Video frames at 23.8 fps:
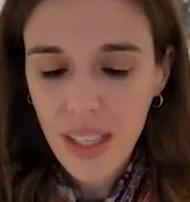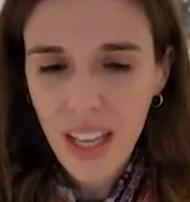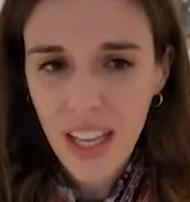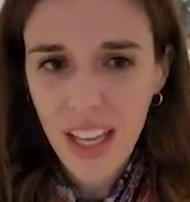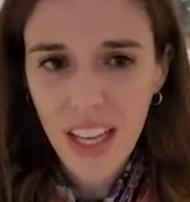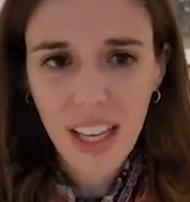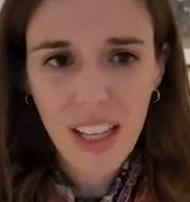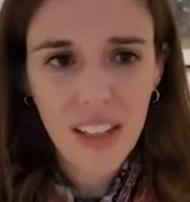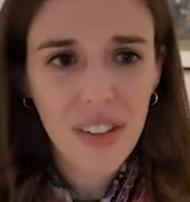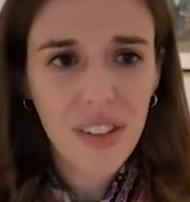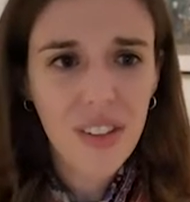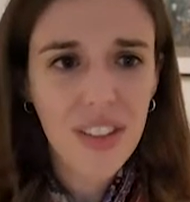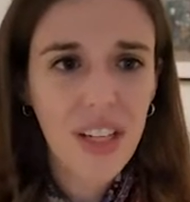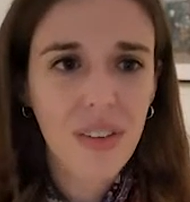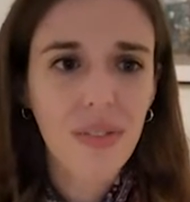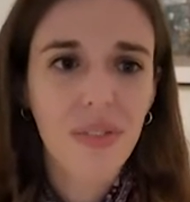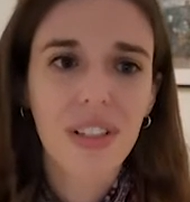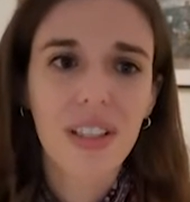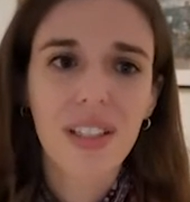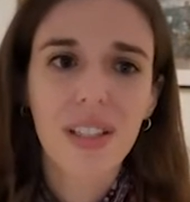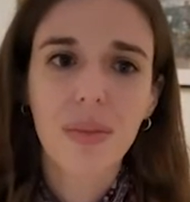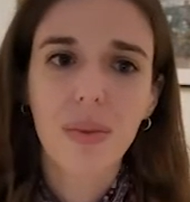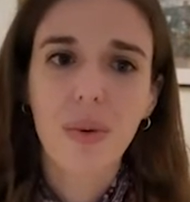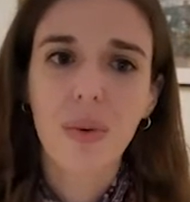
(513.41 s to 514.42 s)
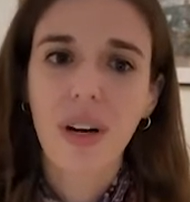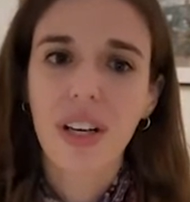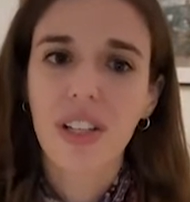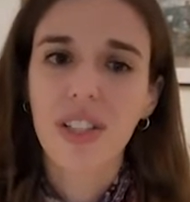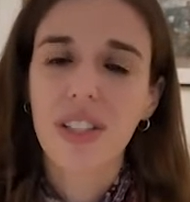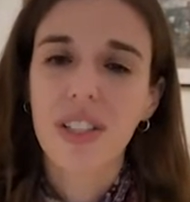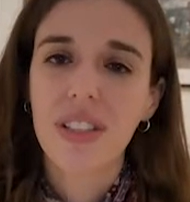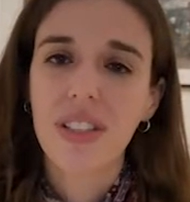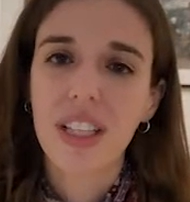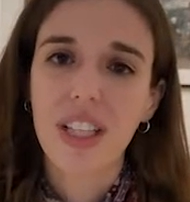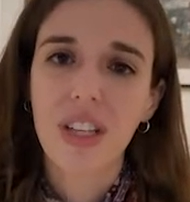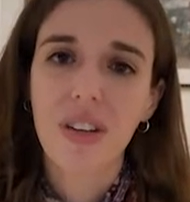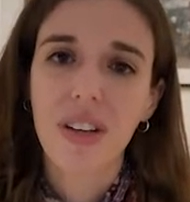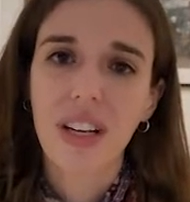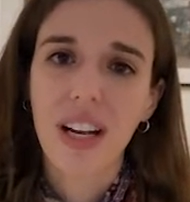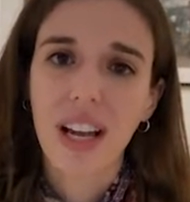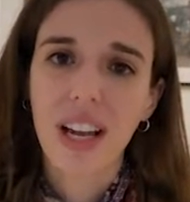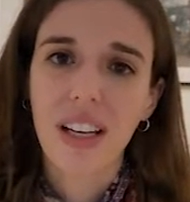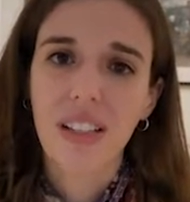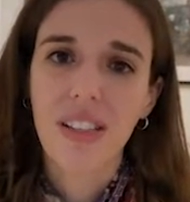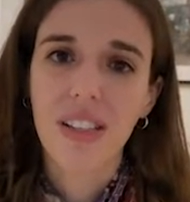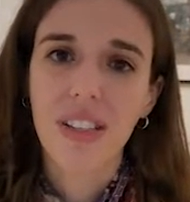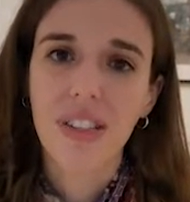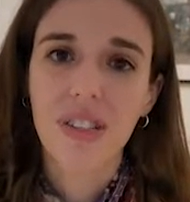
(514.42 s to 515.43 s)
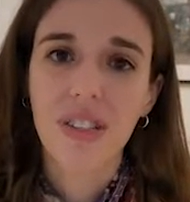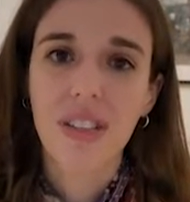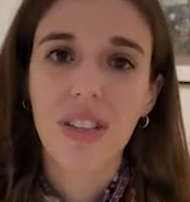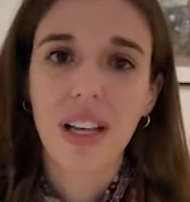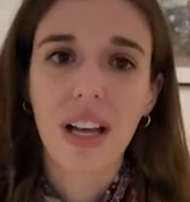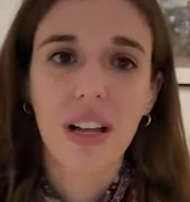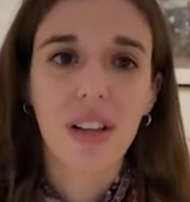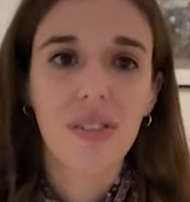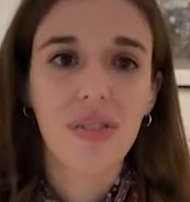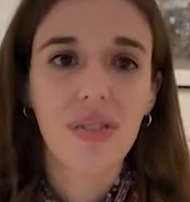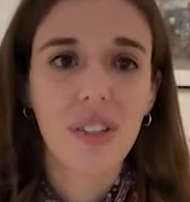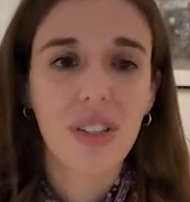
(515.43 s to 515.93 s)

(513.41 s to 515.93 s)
And there are definitely some questions that you can ask yourself.